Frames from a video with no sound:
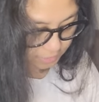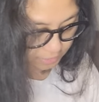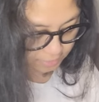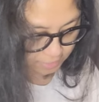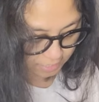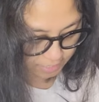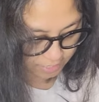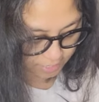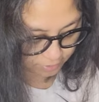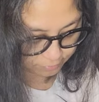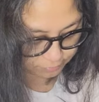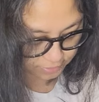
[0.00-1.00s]
And I
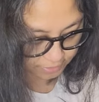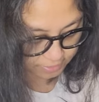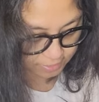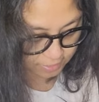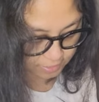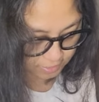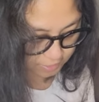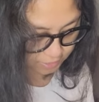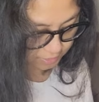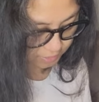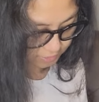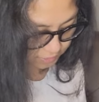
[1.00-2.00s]
have like
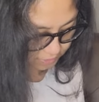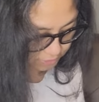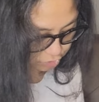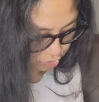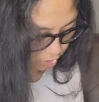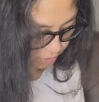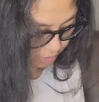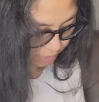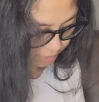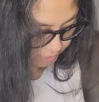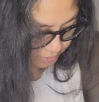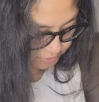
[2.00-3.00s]
a jar
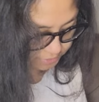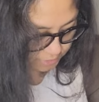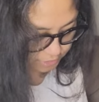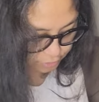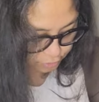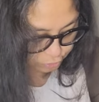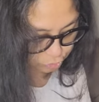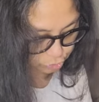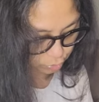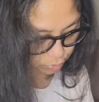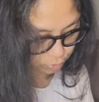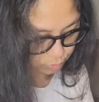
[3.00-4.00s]
and container
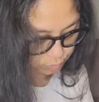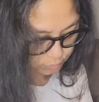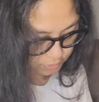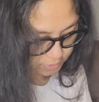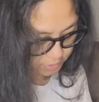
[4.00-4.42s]
show